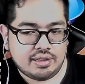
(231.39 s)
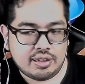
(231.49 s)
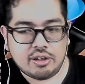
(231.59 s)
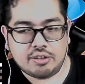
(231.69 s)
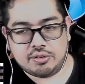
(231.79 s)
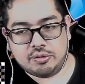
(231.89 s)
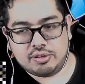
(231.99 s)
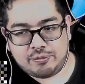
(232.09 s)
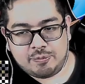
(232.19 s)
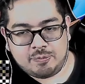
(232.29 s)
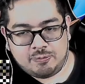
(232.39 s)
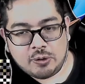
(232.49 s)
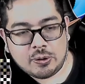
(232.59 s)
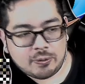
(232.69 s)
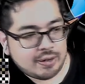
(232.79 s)
And also, this
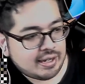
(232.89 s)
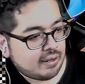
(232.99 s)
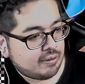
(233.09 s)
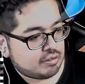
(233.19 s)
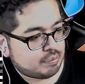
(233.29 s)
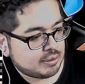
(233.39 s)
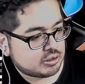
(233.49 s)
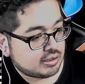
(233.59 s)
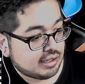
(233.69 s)
photo right here, this picture.